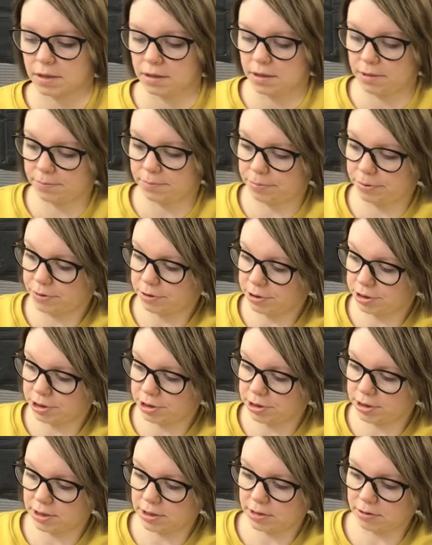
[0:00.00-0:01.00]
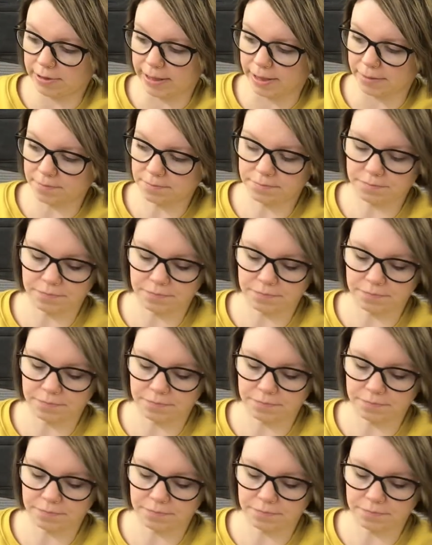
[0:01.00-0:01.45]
it pushes it away.